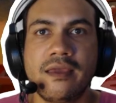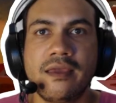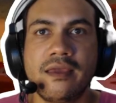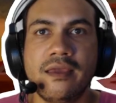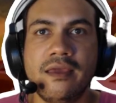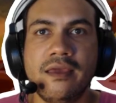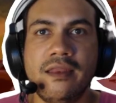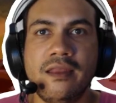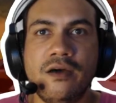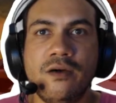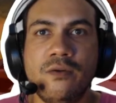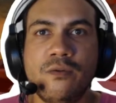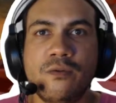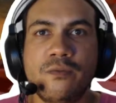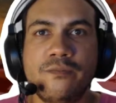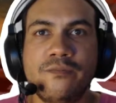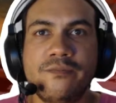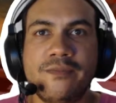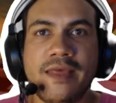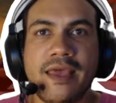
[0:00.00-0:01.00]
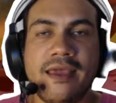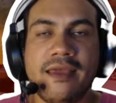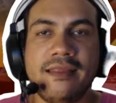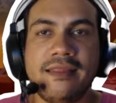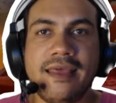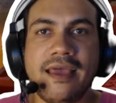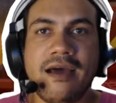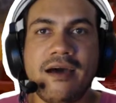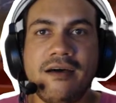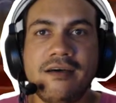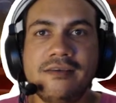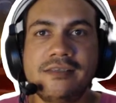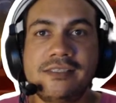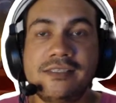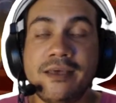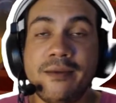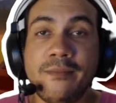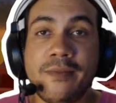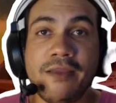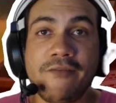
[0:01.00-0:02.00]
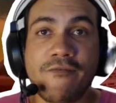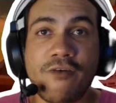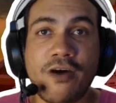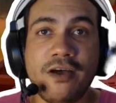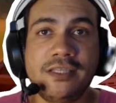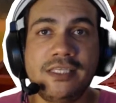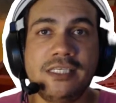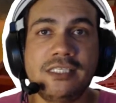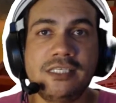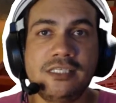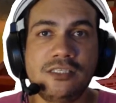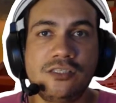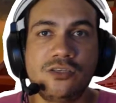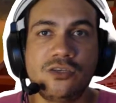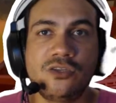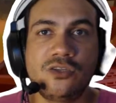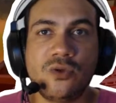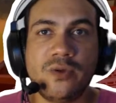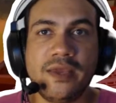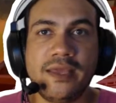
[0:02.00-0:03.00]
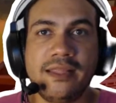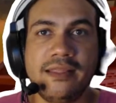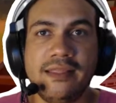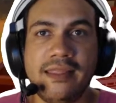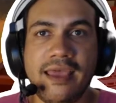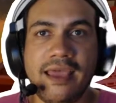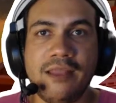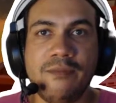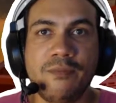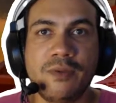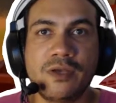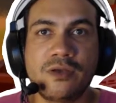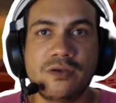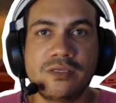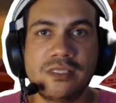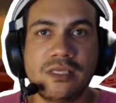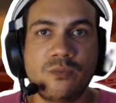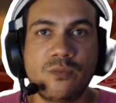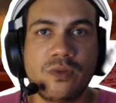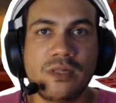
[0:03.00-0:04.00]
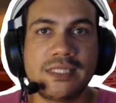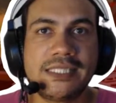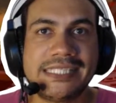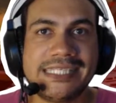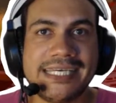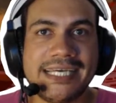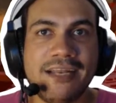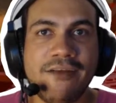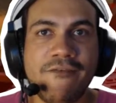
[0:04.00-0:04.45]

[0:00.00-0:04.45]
You know, there are some advantages to doing that because it will turn